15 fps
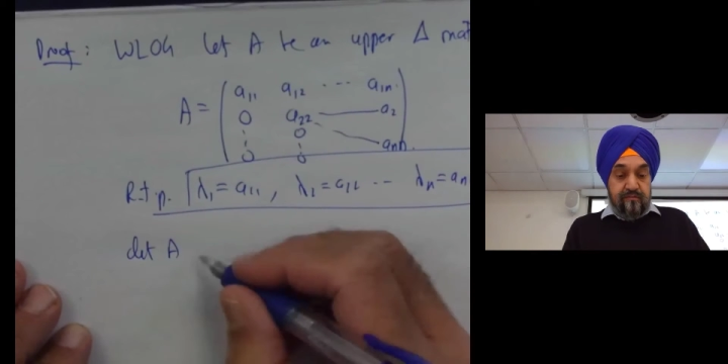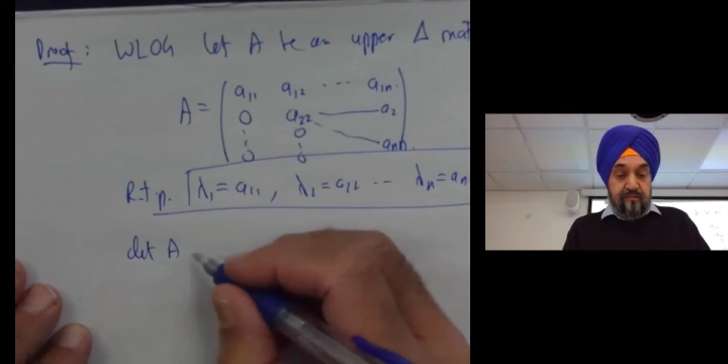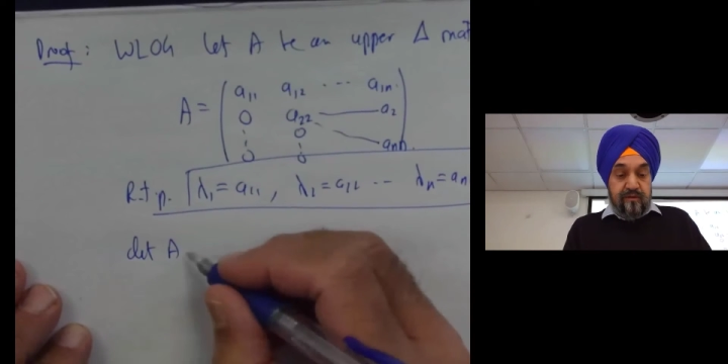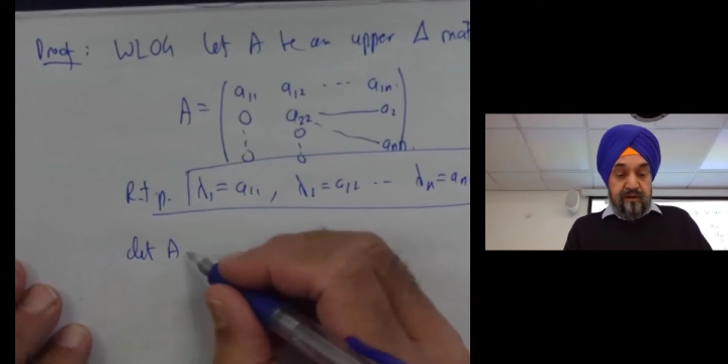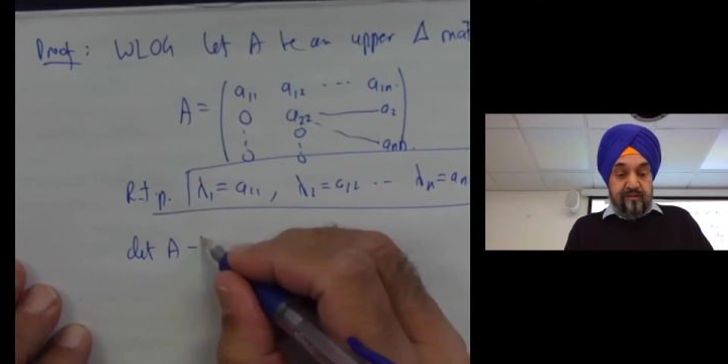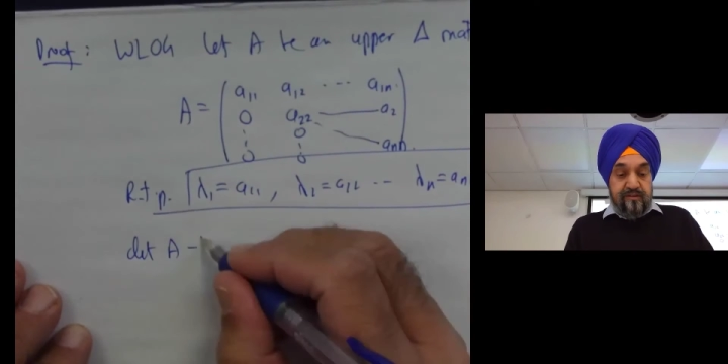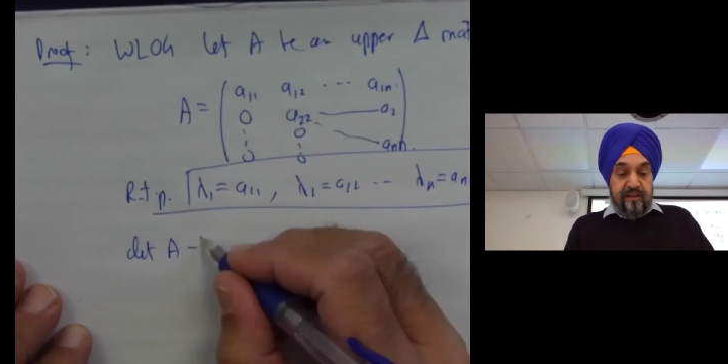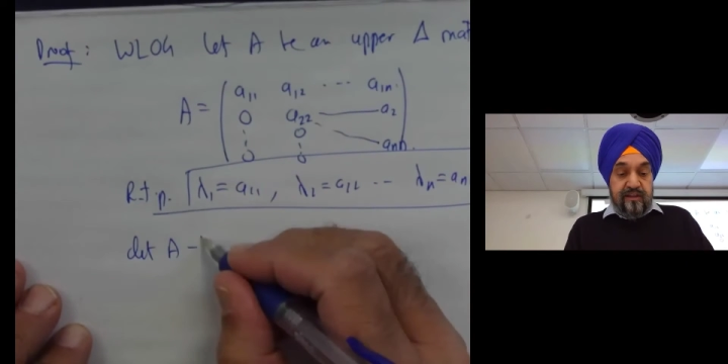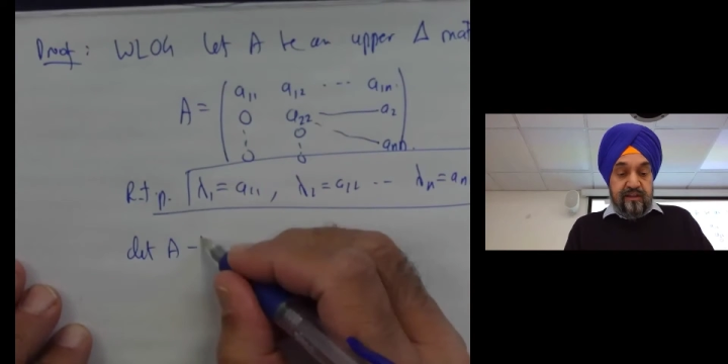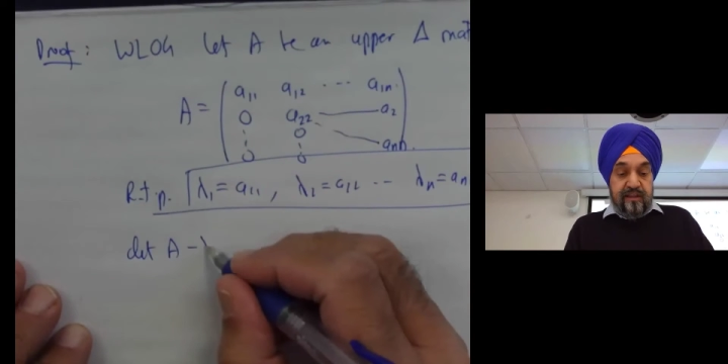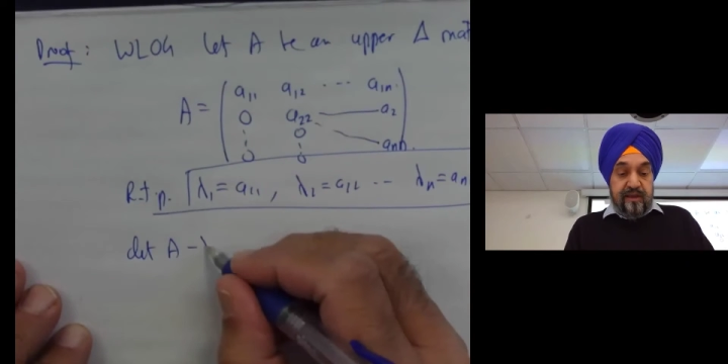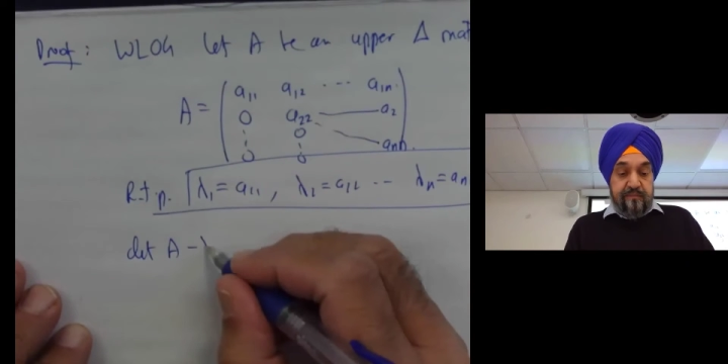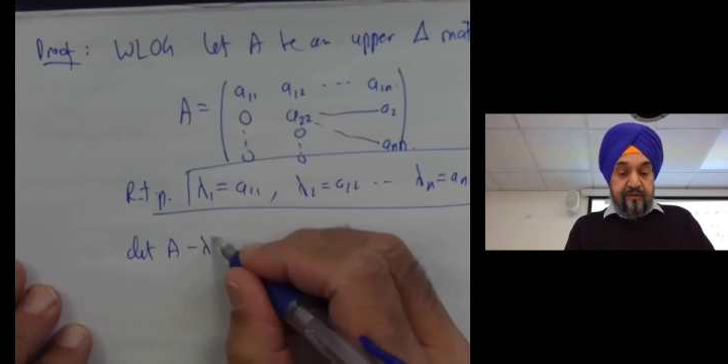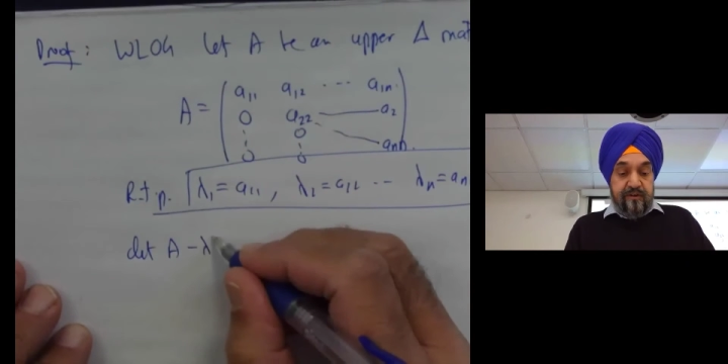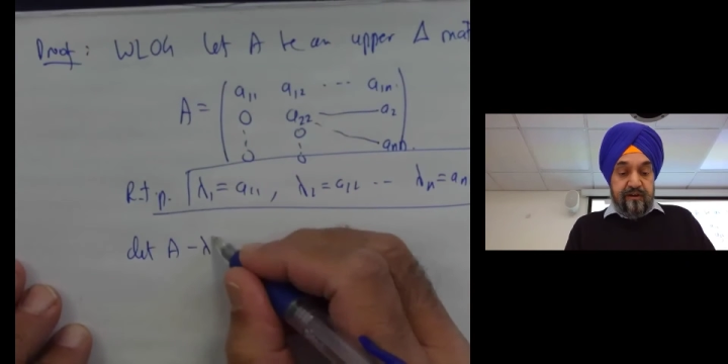minus
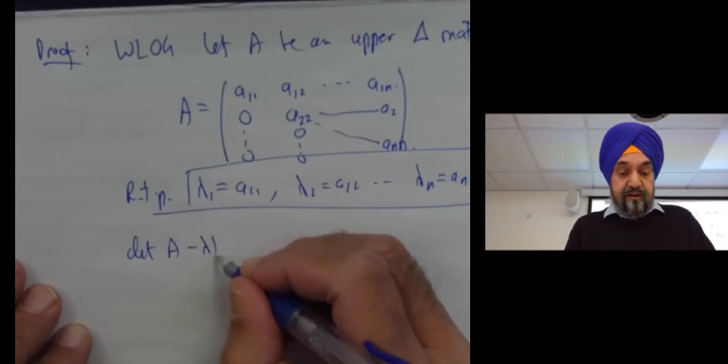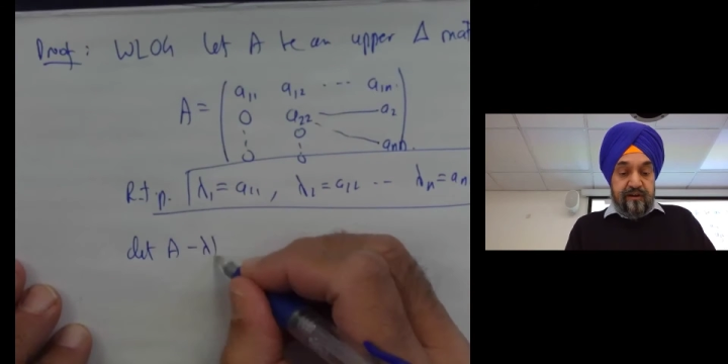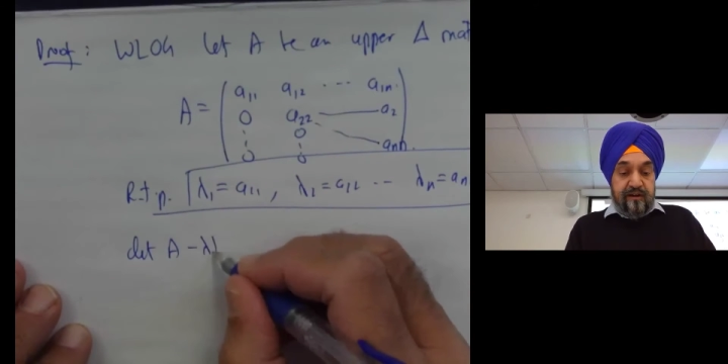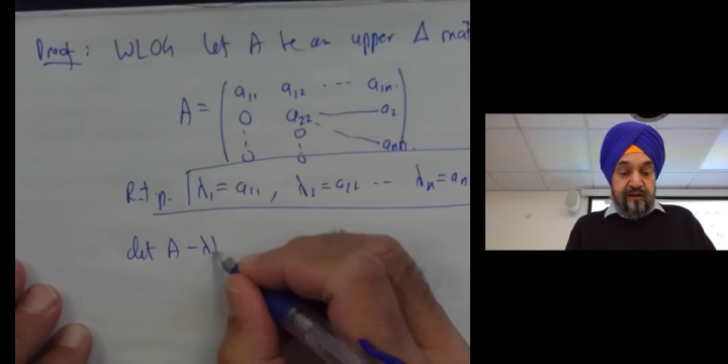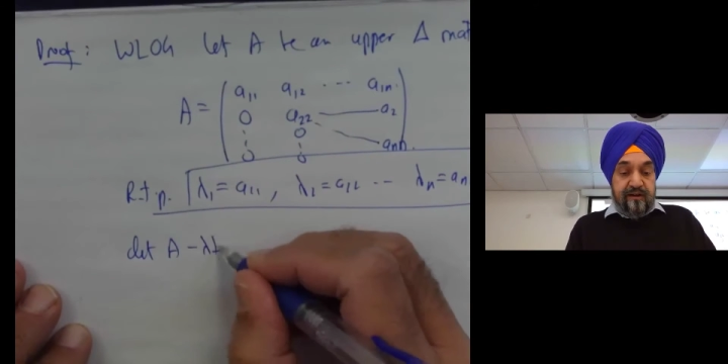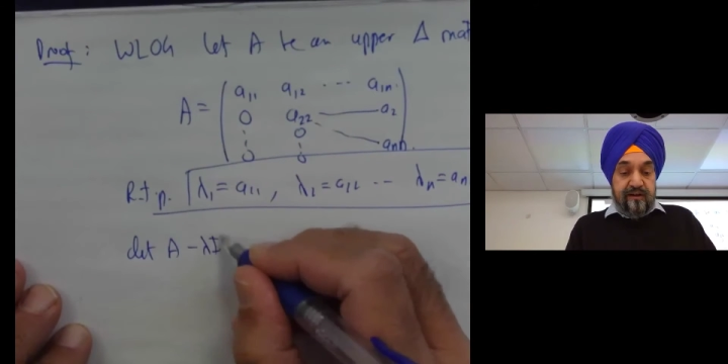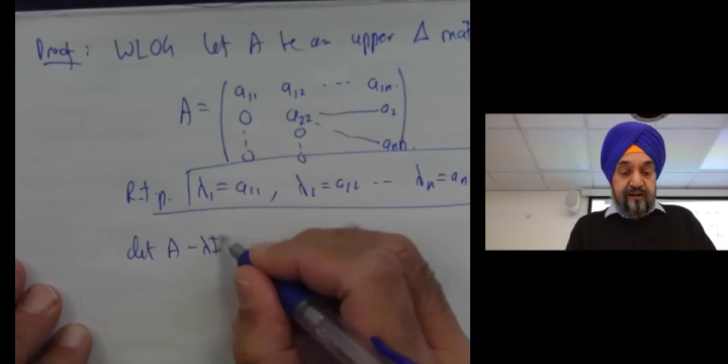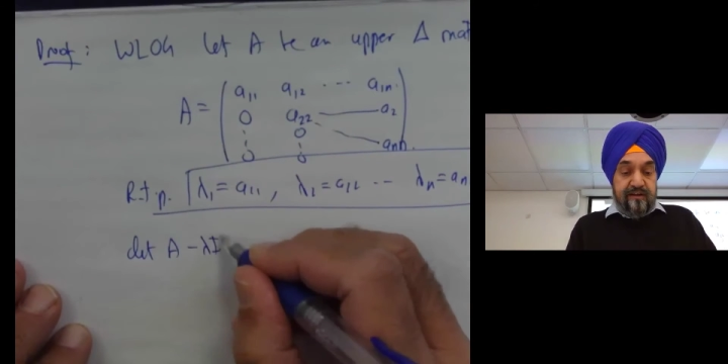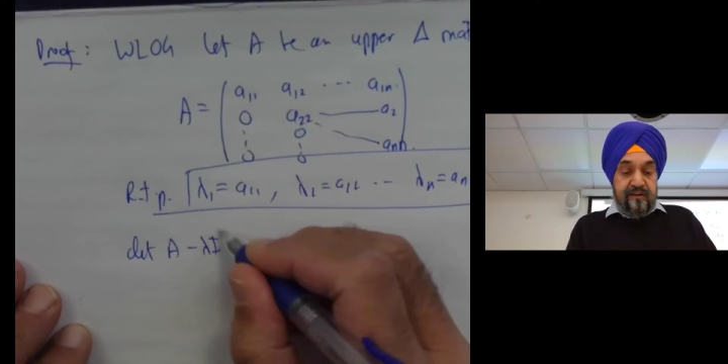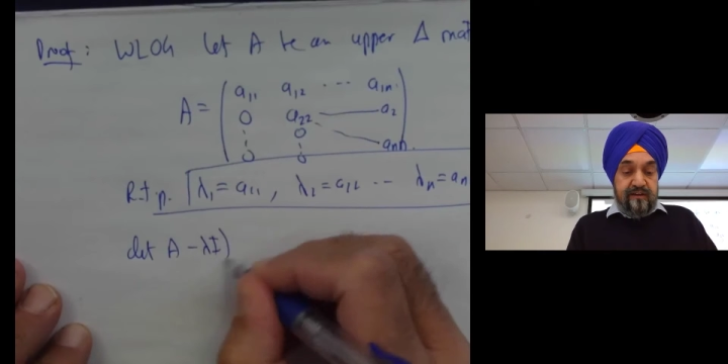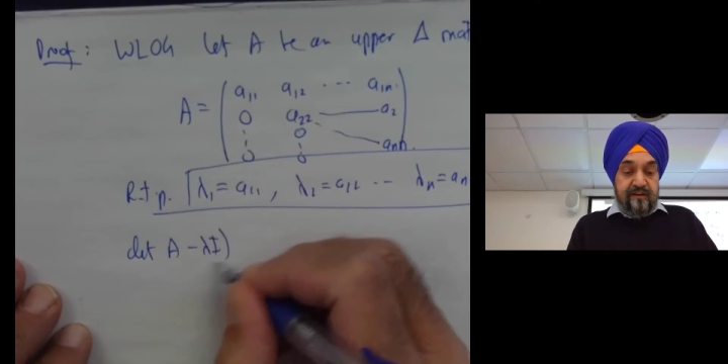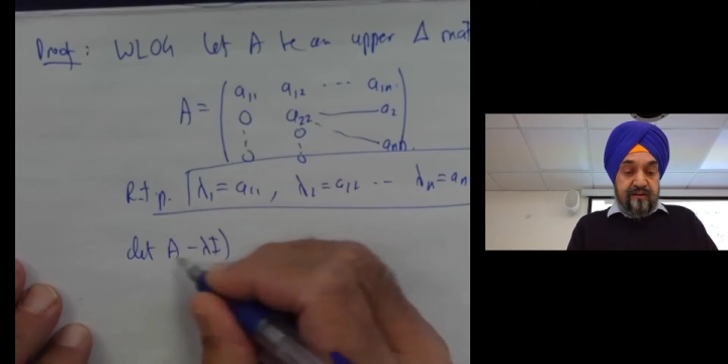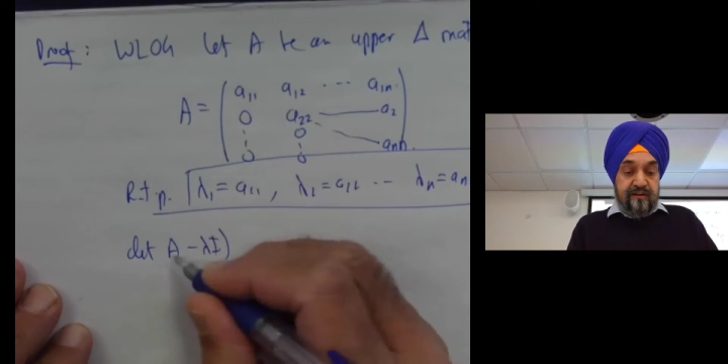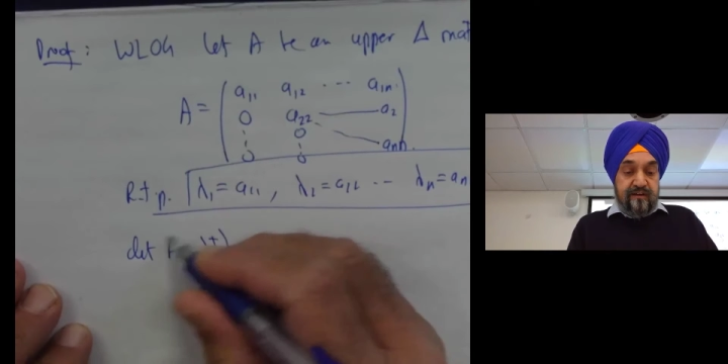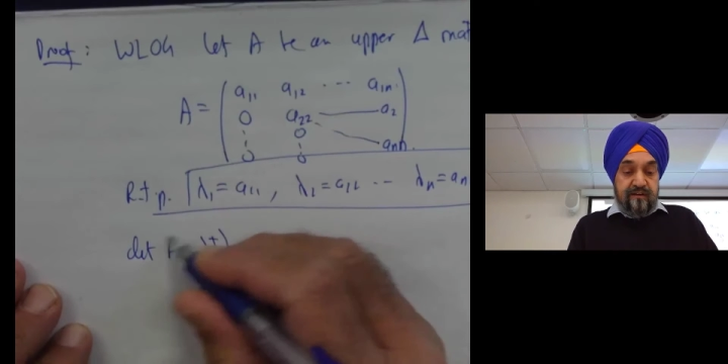lambda I